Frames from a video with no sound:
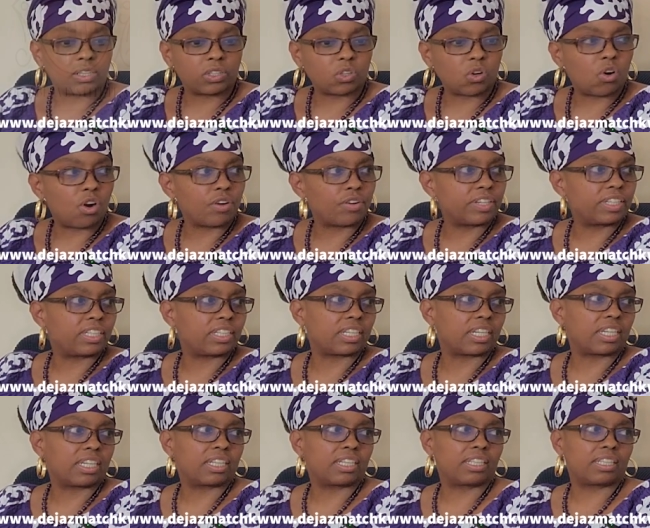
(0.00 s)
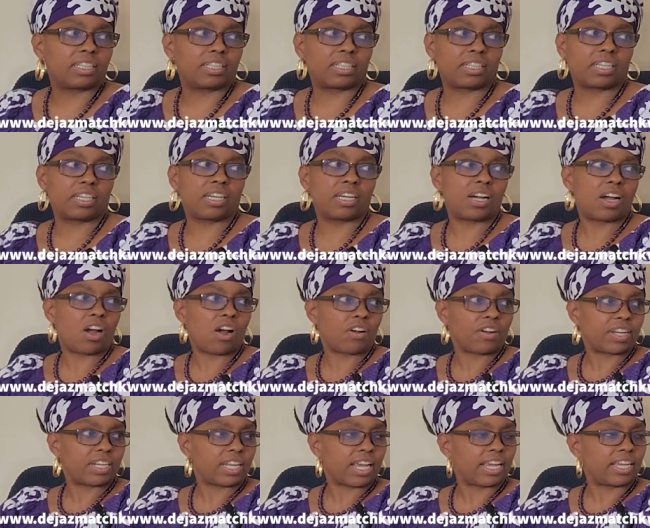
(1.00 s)
its origins
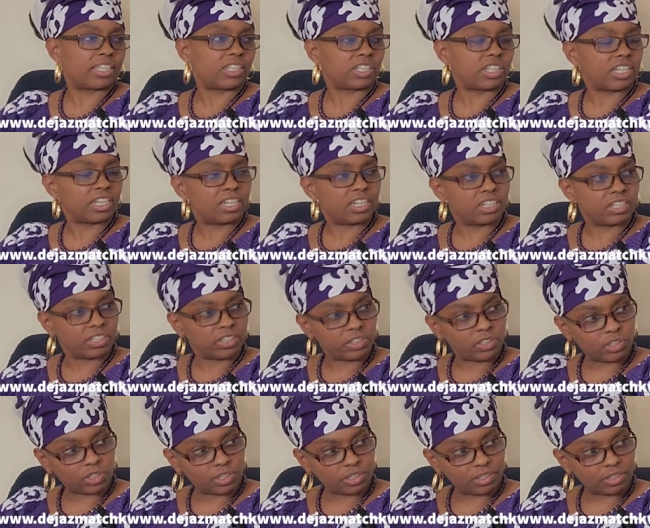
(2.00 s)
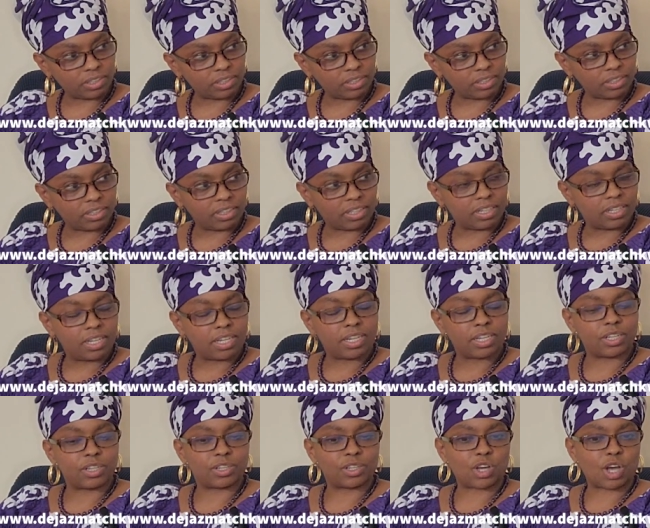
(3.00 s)
are in ancient Kush. Yes.
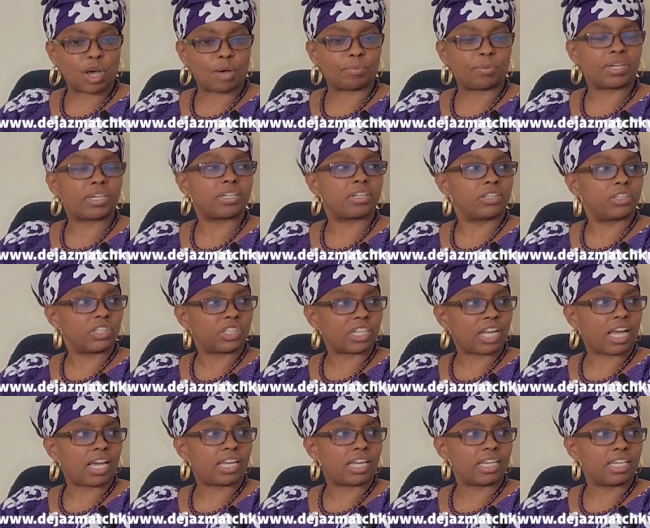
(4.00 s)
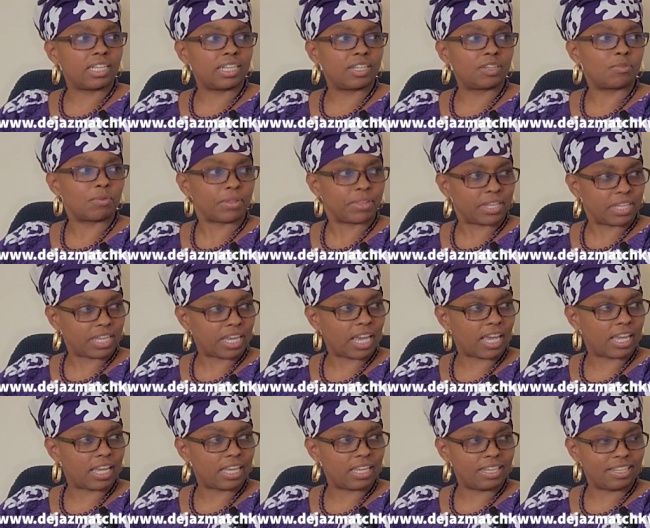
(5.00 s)
You know, I'm a Kushite with a
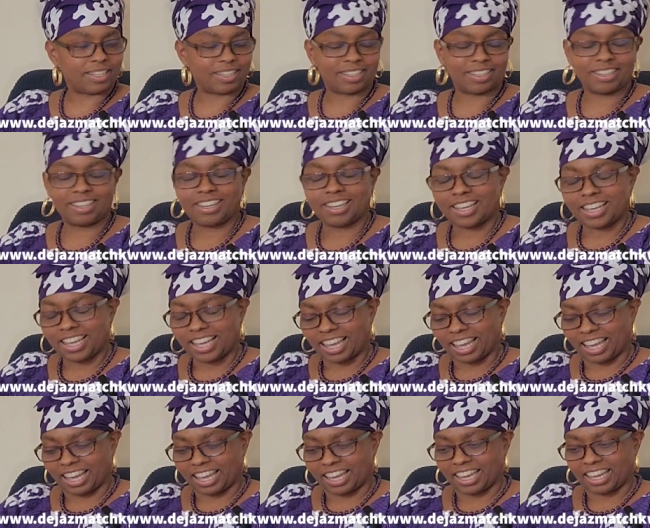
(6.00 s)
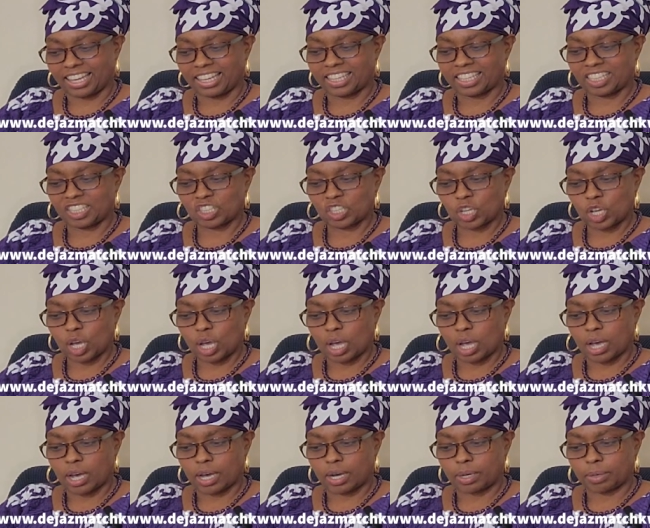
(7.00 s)
K. And,
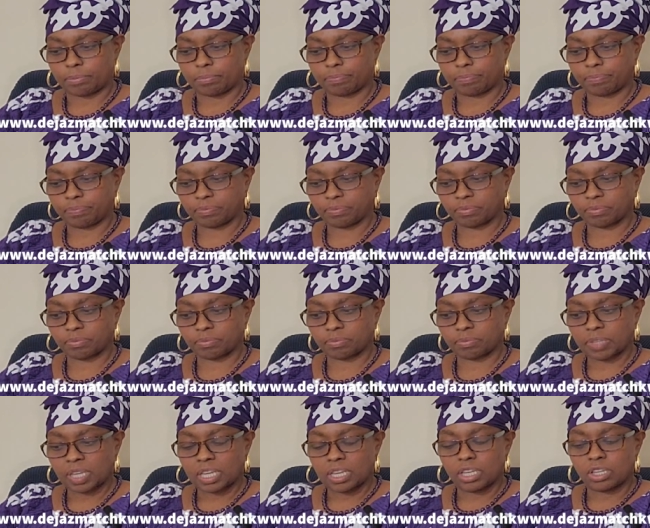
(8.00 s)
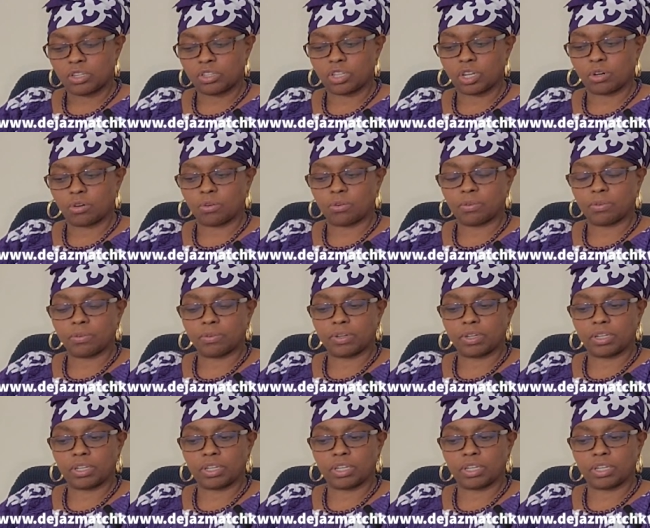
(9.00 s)
um, you know,